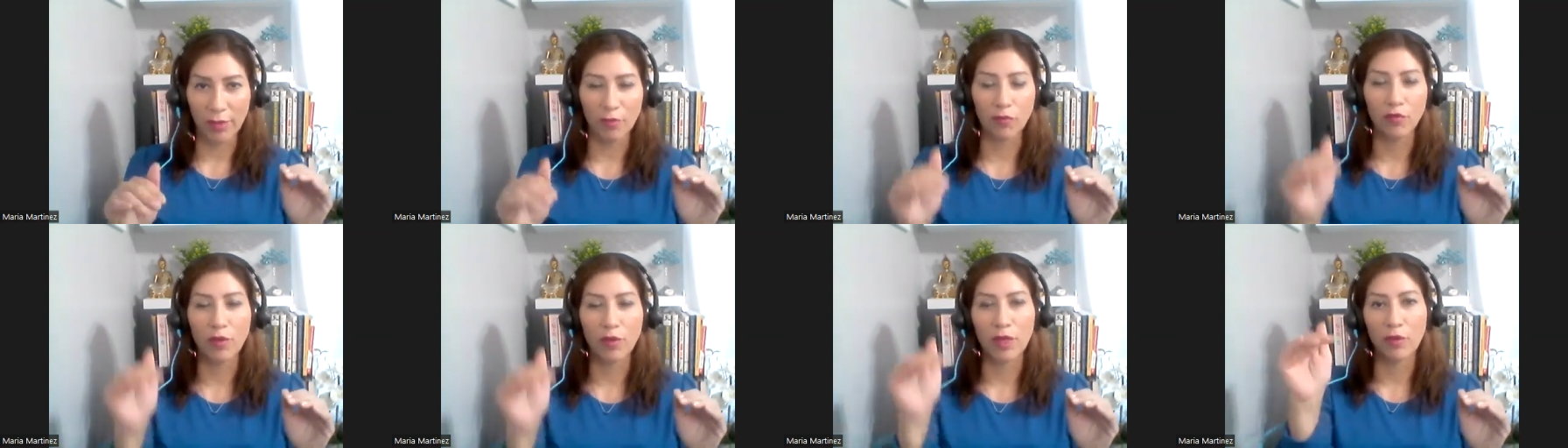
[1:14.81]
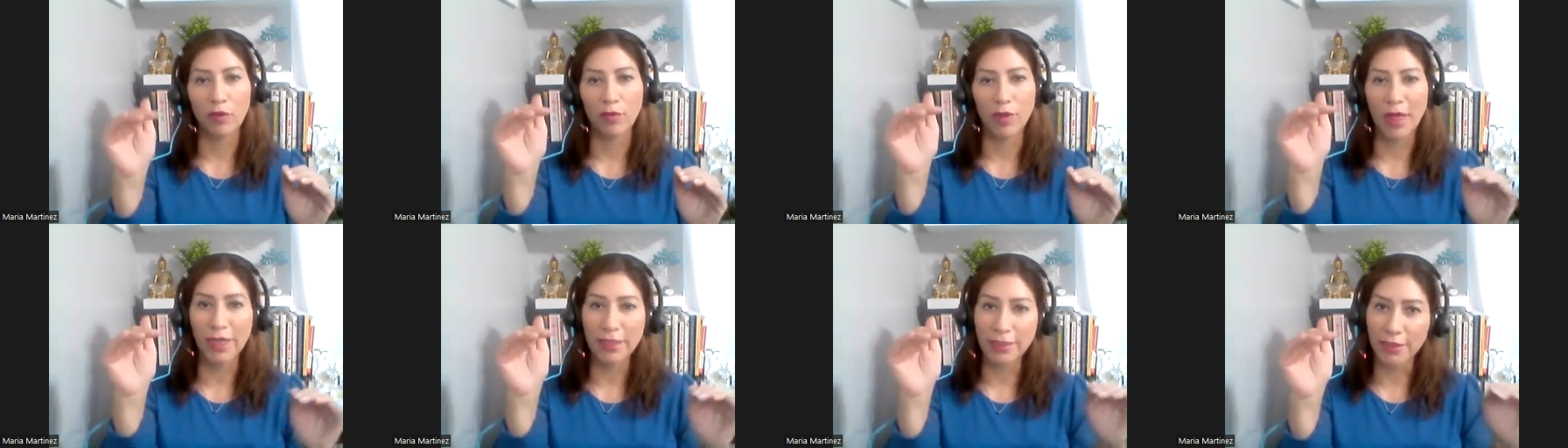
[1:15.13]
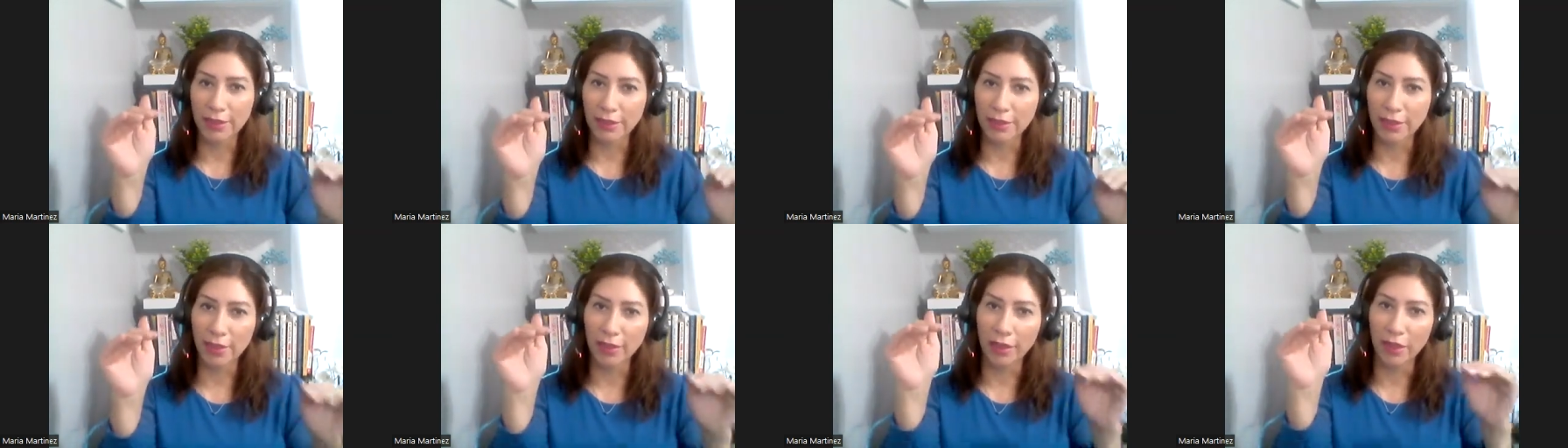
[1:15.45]
If one
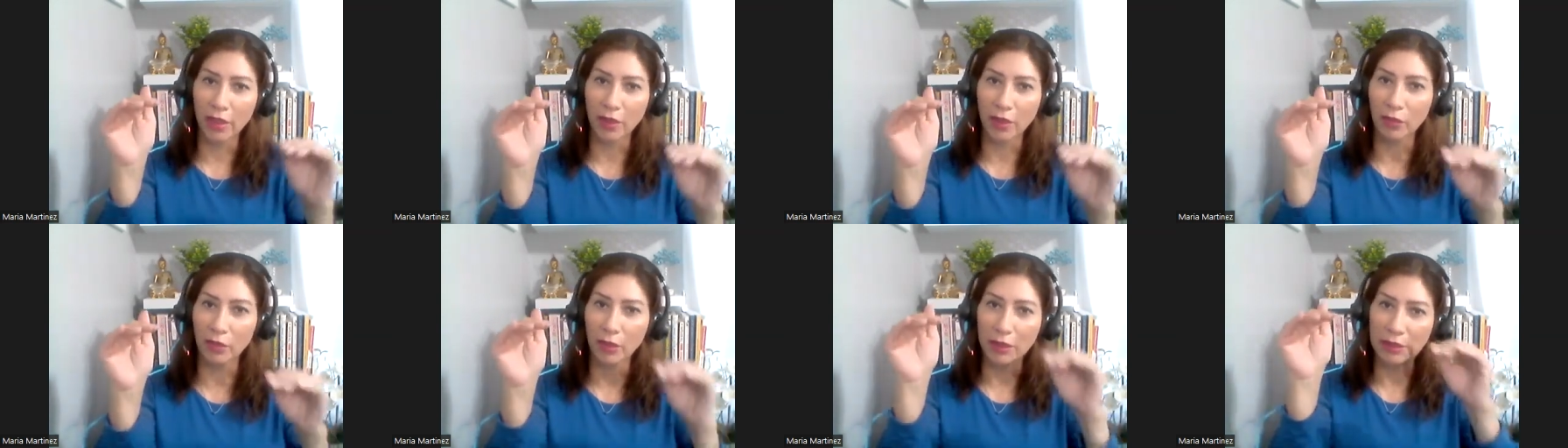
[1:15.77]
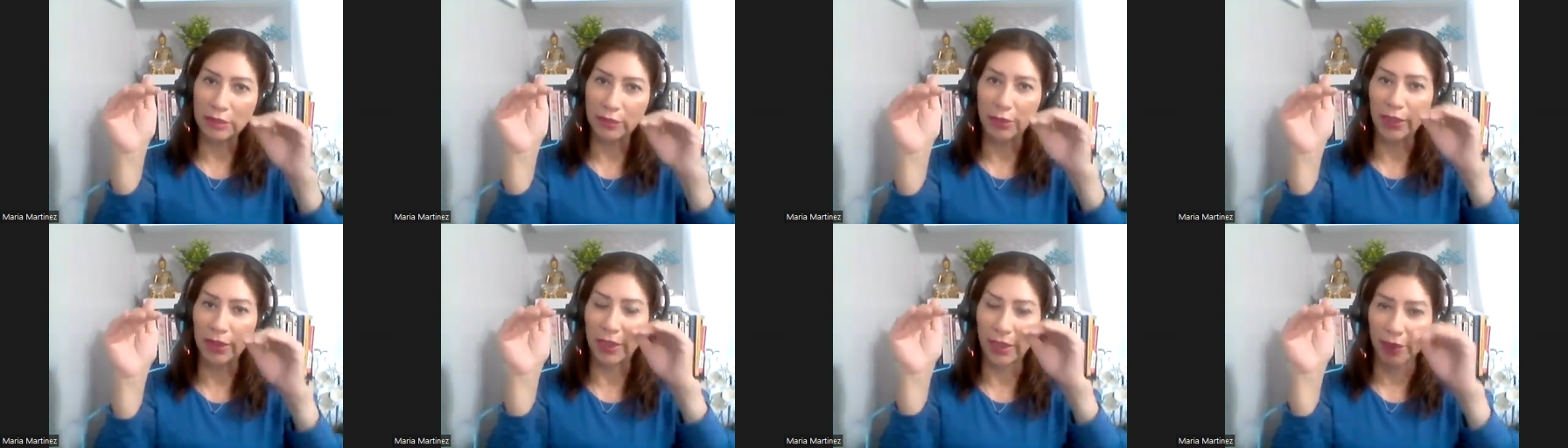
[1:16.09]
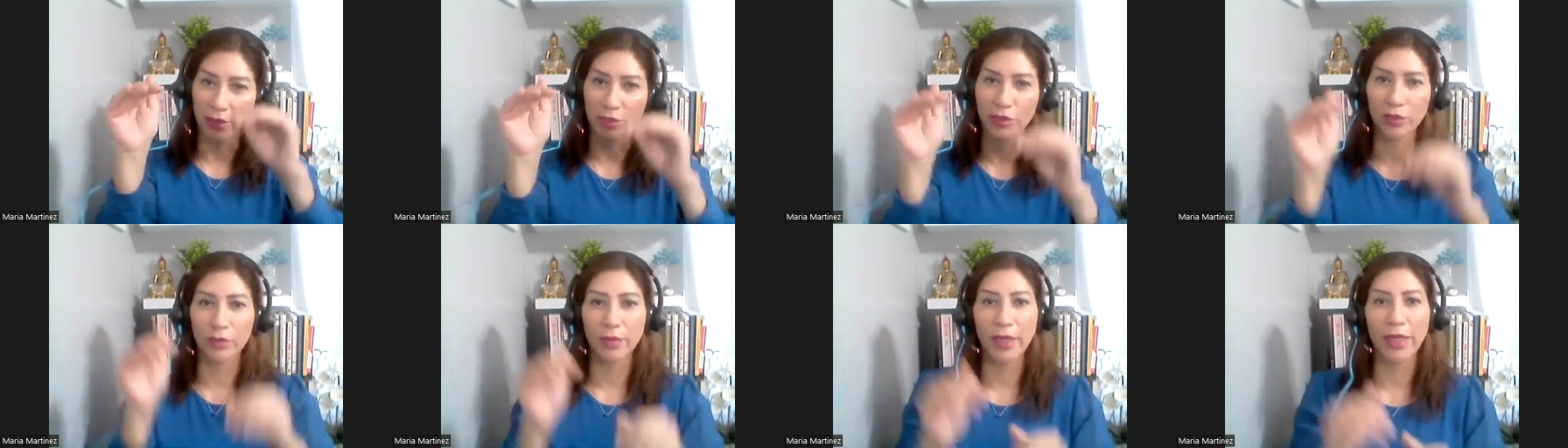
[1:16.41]
rises, then the other ones
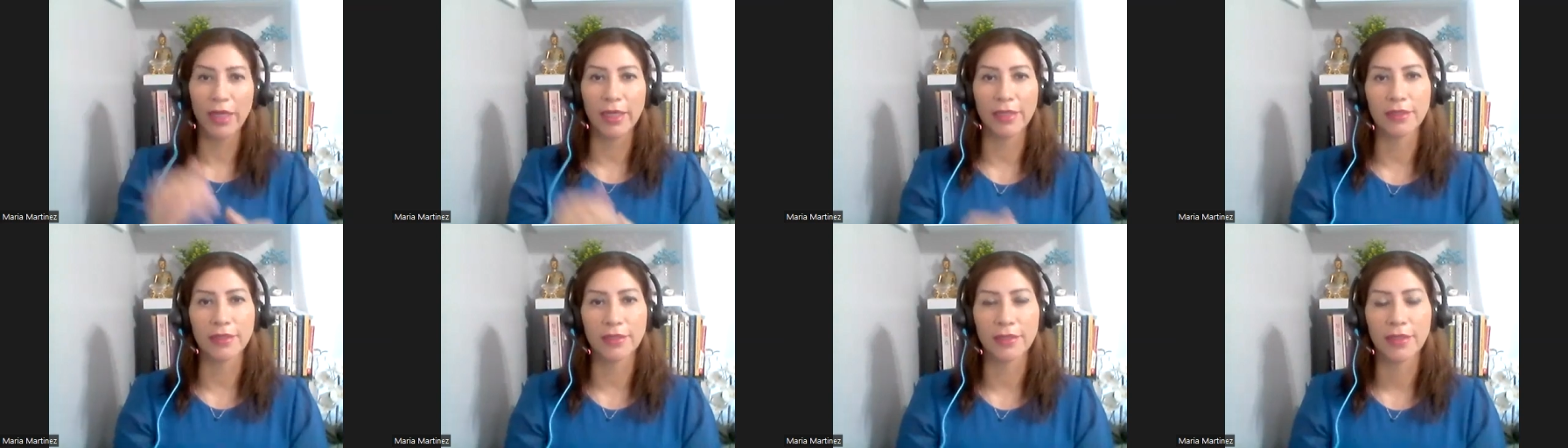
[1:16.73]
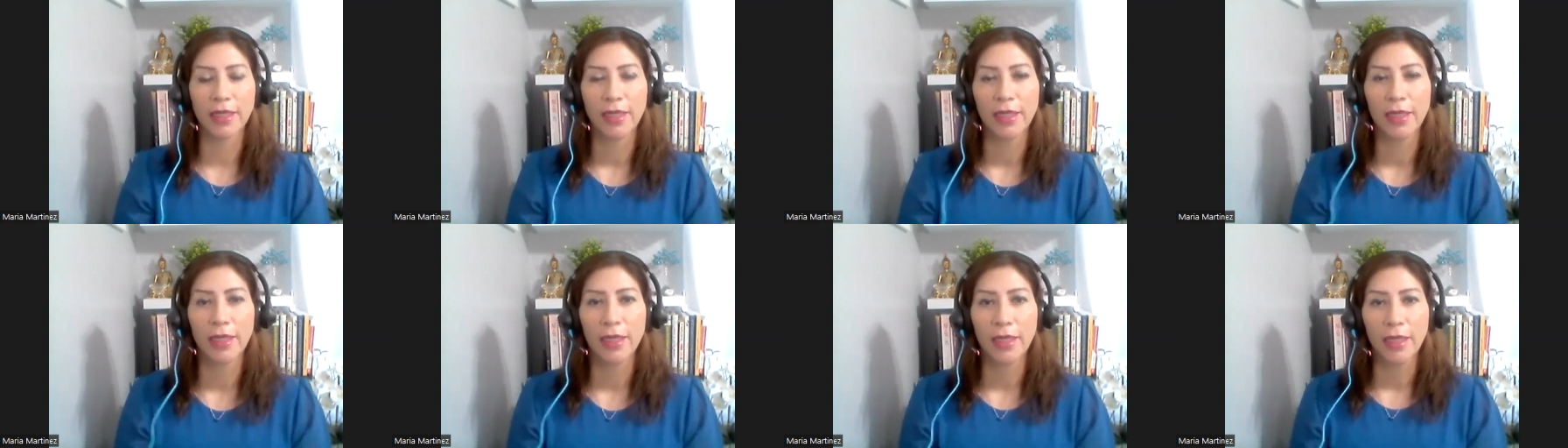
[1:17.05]
begin to rise.